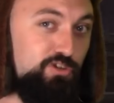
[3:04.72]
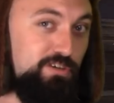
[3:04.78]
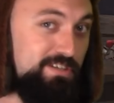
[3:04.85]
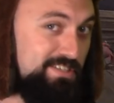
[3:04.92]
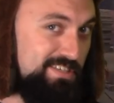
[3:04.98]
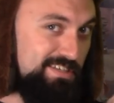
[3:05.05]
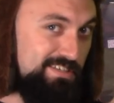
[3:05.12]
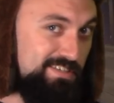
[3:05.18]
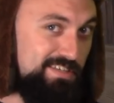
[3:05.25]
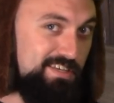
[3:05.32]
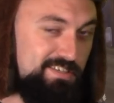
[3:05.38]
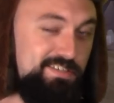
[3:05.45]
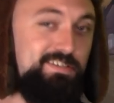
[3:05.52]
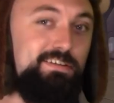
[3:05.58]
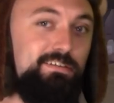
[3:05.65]
crits
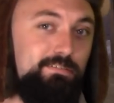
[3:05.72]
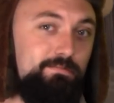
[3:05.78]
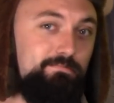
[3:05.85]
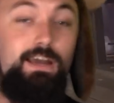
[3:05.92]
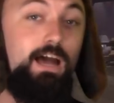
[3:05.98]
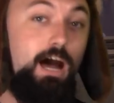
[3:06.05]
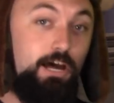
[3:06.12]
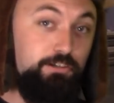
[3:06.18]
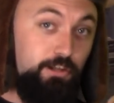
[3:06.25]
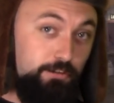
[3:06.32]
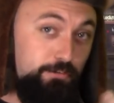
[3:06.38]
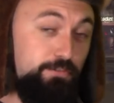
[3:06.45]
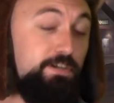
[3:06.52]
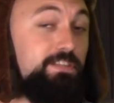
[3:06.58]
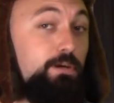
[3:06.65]
existing.
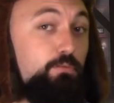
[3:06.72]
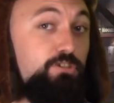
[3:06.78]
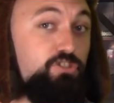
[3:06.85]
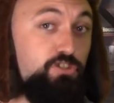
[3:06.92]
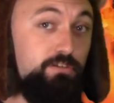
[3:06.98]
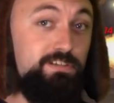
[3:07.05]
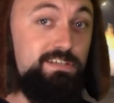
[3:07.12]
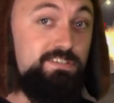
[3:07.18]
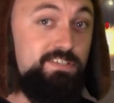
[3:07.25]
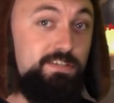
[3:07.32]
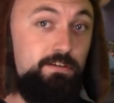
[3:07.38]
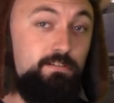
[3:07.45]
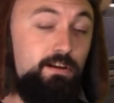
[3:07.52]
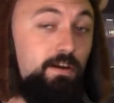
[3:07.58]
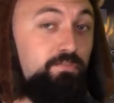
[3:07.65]
Another thing that we should
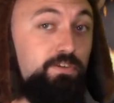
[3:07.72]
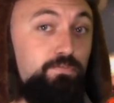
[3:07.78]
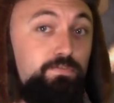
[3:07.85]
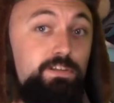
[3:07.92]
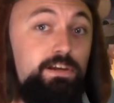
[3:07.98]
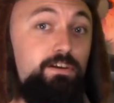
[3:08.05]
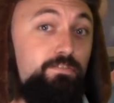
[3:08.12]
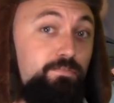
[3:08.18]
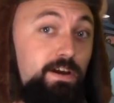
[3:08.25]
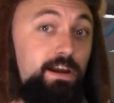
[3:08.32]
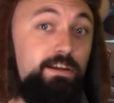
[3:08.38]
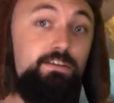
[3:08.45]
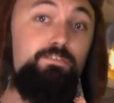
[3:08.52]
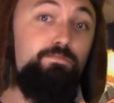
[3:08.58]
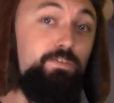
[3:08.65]
consider of the flare
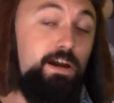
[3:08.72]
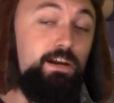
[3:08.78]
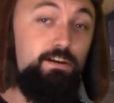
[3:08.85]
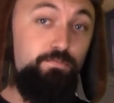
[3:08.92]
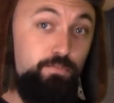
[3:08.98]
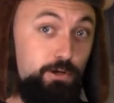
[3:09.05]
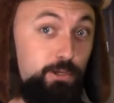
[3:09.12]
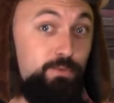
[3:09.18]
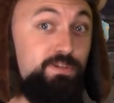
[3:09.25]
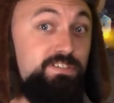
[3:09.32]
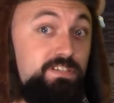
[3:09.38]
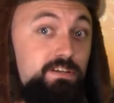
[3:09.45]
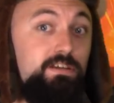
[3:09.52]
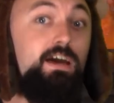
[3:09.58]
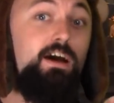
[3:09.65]
fighting, fire
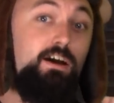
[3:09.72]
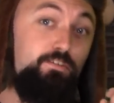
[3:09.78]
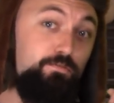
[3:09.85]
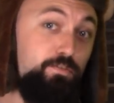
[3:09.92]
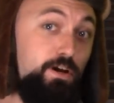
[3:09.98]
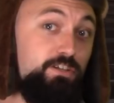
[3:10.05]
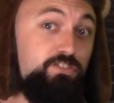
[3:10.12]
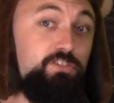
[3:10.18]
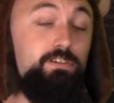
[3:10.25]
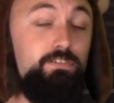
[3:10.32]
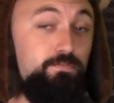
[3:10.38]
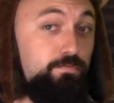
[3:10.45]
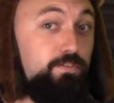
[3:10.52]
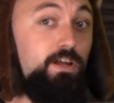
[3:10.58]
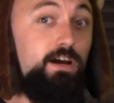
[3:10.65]
frequenting,
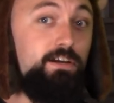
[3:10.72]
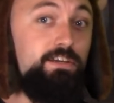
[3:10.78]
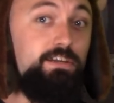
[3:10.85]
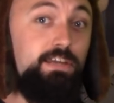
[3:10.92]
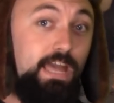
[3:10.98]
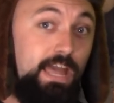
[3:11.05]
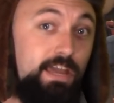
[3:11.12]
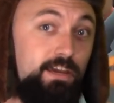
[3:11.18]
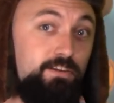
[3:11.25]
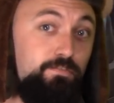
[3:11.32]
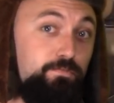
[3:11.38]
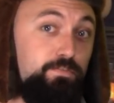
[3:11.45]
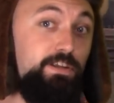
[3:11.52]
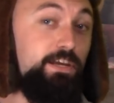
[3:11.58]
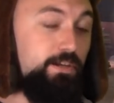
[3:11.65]
fraudulent flogging, and
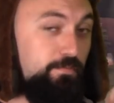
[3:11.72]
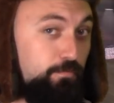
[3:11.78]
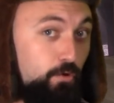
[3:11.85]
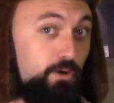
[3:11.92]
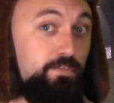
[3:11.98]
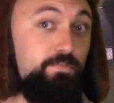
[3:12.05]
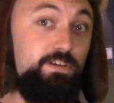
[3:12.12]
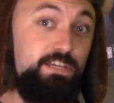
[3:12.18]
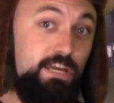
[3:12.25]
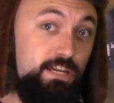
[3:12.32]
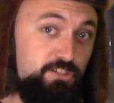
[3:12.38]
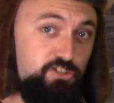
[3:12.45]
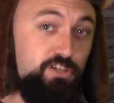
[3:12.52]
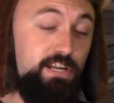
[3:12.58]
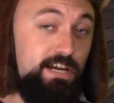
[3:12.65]
flank
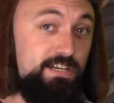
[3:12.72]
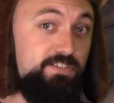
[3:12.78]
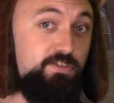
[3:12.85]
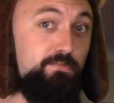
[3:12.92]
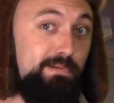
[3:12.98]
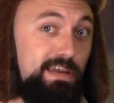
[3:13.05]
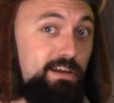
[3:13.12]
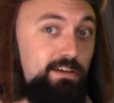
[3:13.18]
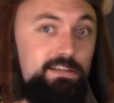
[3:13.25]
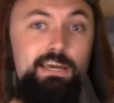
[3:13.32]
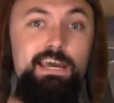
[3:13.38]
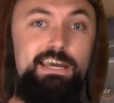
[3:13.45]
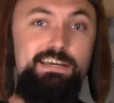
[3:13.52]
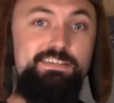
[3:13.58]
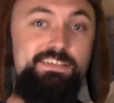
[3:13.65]
fortificationizer man
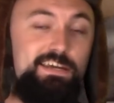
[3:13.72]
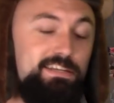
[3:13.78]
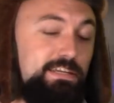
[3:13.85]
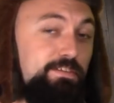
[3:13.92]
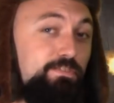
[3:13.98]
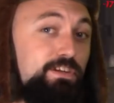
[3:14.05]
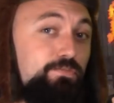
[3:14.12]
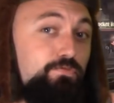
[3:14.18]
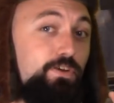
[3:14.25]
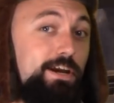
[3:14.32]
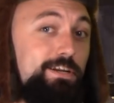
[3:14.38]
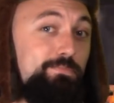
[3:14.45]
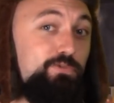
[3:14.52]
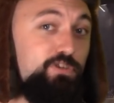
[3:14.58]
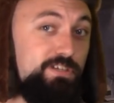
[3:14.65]
is that even if
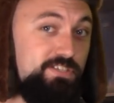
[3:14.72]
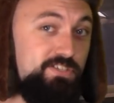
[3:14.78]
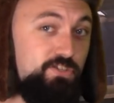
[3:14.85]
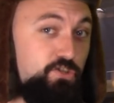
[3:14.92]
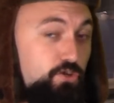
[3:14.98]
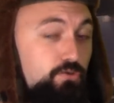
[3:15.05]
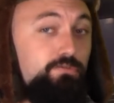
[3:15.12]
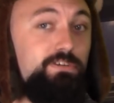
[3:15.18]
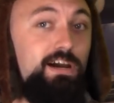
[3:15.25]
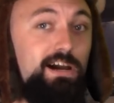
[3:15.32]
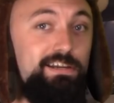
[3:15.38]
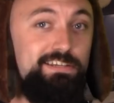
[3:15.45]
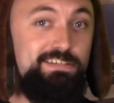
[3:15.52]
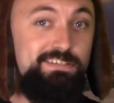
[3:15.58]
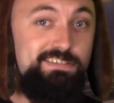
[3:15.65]
random crits do
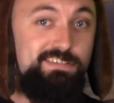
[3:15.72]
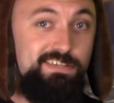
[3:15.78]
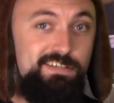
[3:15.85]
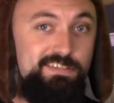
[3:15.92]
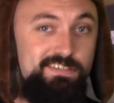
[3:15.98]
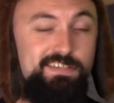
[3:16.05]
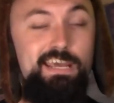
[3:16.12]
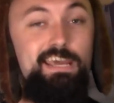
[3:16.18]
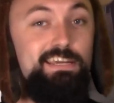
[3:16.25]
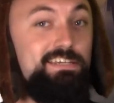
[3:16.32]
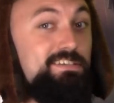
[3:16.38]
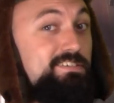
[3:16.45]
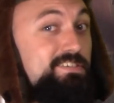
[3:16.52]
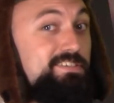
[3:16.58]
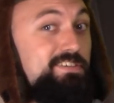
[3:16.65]
not exist,
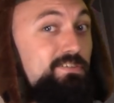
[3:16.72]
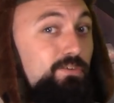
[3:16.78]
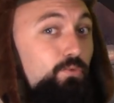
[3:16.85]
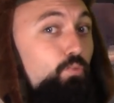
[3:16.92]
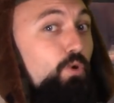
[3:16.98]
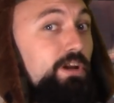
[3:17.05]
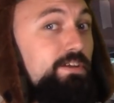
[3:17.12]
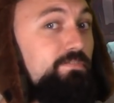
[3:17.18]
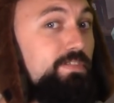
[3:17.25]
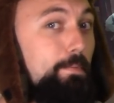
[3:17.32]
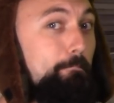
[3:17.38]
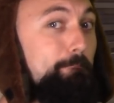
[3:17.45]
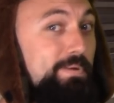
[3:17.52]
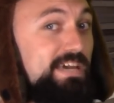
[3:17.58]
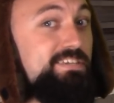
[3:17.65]
he is still one of the
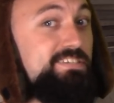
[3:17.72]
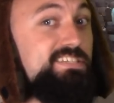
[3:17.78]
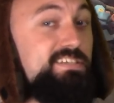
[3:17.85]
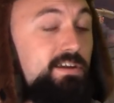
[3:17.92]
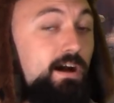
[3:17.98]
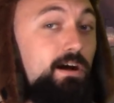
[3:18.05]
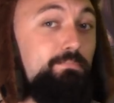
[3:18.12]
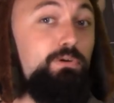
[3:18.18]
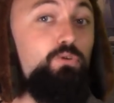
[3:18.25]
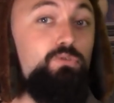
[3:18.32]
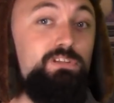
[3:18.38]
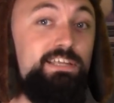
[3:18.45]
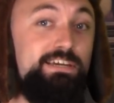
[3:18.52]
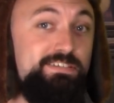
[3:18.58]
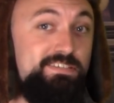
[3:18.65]
best combo
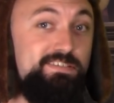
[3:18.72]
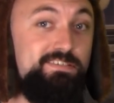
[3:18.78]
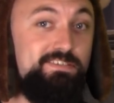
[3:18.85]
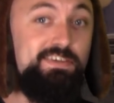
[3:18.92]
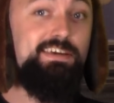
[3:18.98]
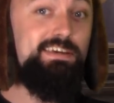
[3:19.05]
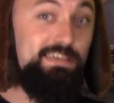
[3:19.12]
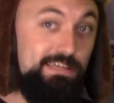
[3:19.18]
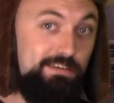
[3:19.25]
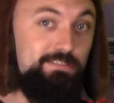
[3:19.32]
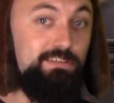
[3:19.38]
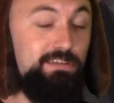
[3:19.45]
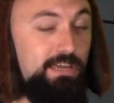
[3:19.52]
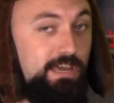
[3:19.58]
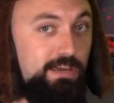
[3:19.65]
classes
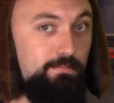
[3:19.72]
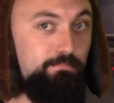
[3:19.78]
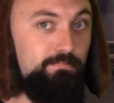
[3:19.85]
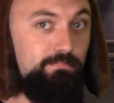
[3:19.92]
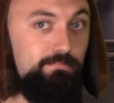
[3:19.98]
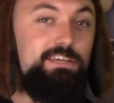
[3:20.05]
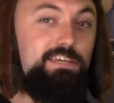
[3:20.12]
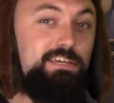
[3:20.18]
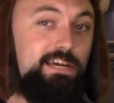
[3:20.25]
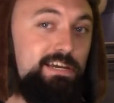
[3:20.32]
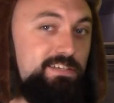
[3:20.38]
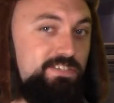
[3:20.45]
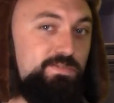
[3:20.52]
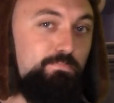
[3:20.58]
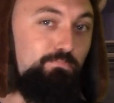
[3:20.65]
in the game. He
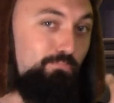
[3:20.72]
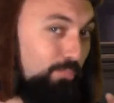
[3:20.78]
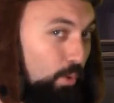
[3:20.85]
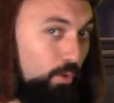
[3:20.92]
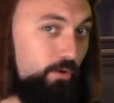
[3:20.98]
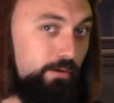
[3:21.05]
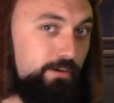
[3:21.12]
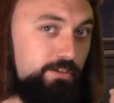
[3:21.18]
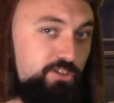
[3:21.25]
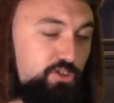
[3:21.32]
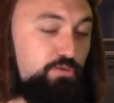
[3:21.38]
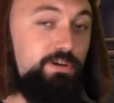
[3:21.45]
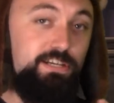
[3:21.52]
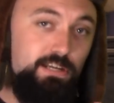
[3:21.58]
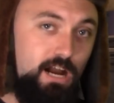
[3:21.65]
has more
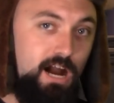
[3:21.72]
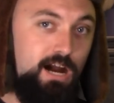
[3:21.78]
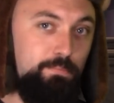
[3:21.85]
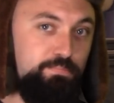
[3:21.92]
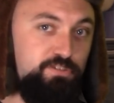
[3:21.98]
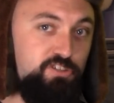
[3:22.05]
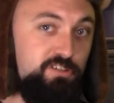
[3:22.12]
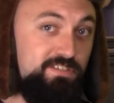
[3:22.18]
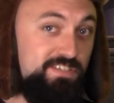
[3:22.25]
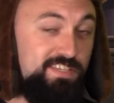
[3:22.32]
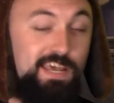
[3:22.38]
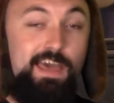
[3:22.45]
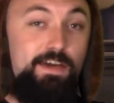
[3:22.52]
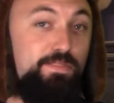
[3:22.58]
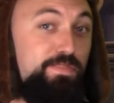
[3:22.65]
crit
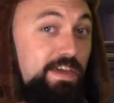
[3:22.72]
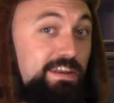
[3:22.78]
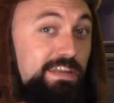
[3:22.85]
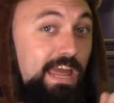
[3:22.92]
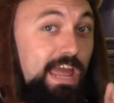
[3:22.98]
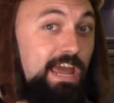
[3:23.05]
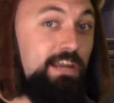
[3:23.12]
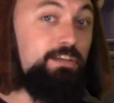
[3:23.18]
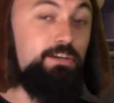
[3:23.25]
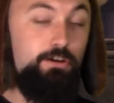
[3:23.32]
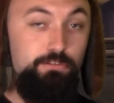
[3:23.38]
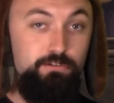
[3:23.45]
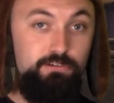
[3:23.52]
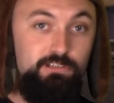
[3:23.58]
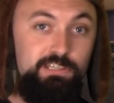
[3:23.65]
options than any
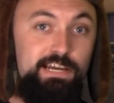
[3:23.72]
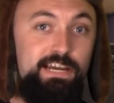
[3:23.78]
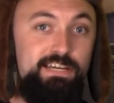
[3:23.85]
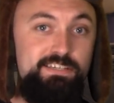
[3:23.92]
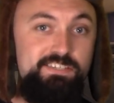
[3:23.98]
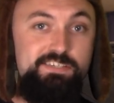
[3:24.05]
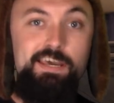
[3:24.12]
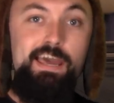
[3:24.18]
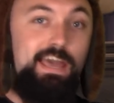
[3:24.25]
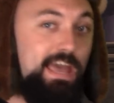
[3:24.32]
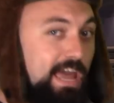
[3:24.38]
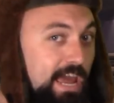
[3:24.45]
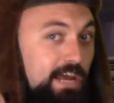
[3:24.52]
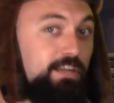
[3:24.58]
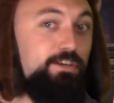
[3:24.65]
other class.
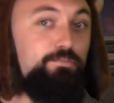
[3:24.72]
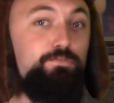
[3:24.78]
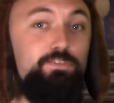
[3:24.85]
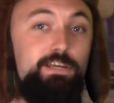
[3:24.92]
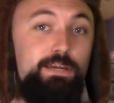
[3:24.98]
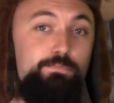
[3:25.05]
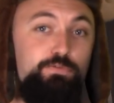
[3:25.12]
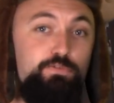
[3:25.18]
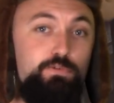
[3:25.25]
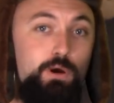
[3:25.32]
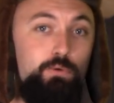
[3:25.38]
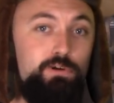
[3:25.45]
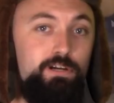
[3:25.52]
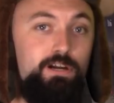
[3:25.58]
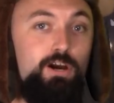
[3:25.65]
Any
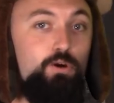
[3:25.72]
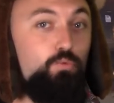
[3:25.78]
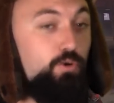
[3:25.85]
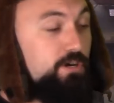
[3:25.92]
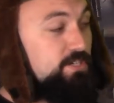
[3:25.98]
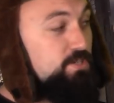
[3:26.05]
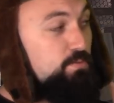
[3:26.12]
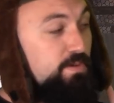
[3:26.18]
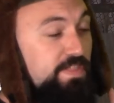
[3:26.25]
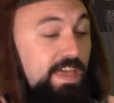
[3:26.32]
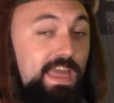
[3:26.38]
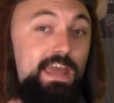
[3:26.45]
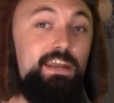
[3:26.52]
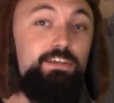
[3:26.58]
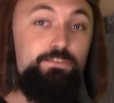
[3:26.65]
flamethrower works with
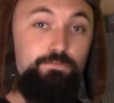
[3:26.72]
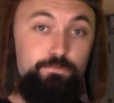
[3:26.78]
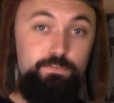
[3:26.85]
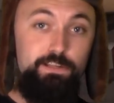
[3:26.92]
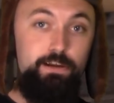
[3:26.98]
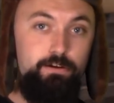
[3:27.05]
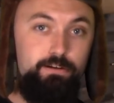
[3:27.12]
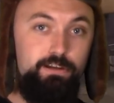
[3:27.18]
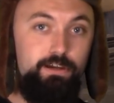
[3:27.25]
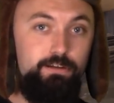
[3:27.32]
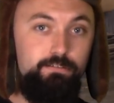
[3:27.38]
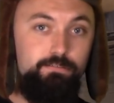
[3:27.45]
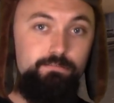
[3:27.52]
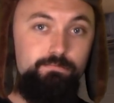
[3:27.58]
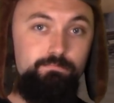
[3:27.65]
any flare gun.